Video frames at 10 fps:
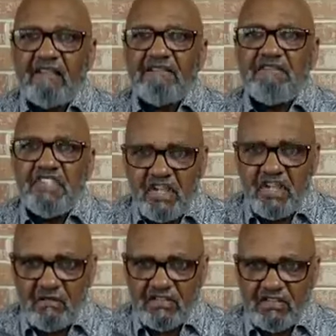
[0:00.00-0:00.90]
Give
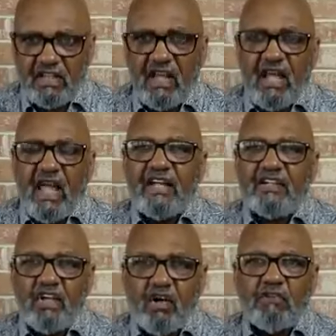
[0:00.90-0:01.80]
generously.
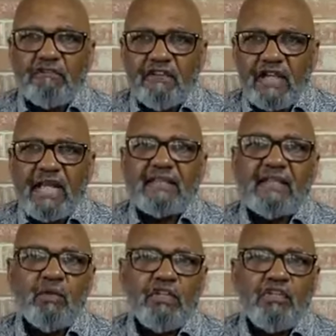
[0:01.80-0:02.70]
And don't forget
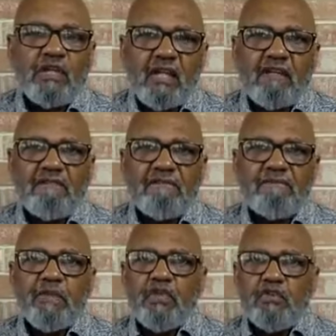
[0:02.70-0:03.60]
that when you give,
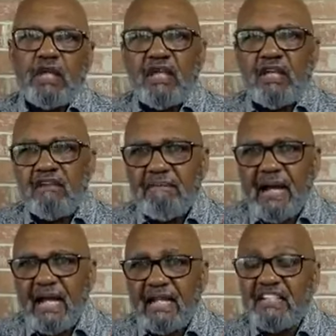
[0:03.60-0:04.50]
you can give
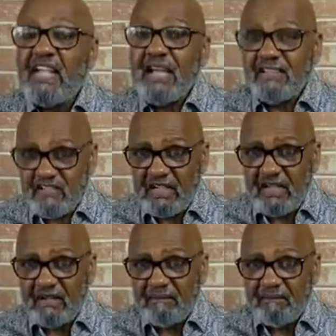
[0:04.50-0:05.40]
by
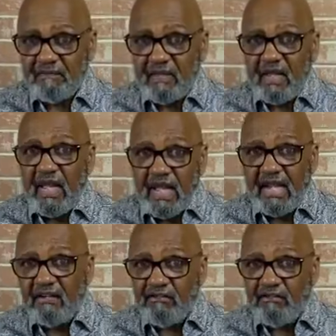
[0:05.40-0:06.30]
texting
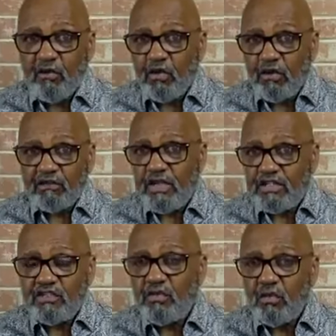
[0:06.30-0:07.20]

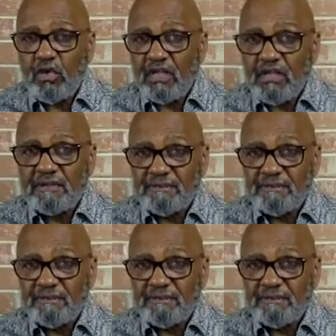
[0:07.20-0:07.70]
84321.